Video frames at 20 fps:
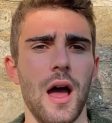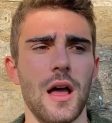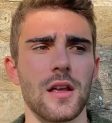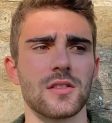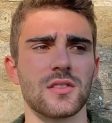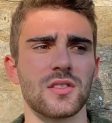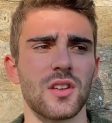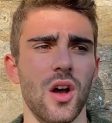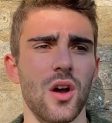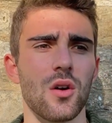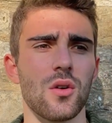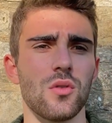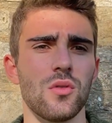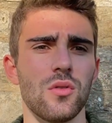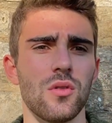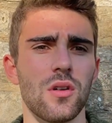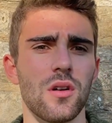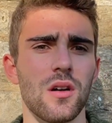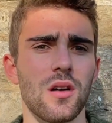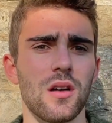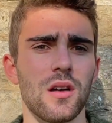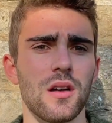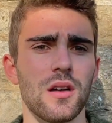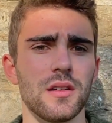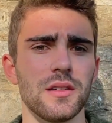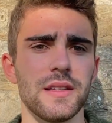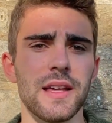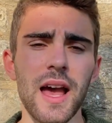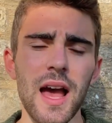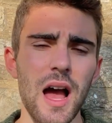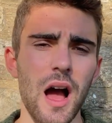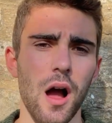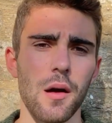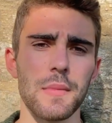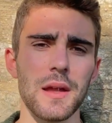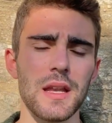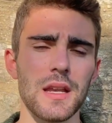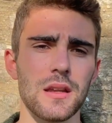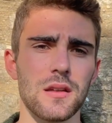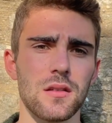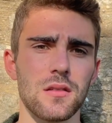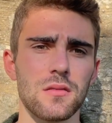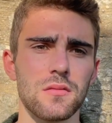So, yeah, I mean,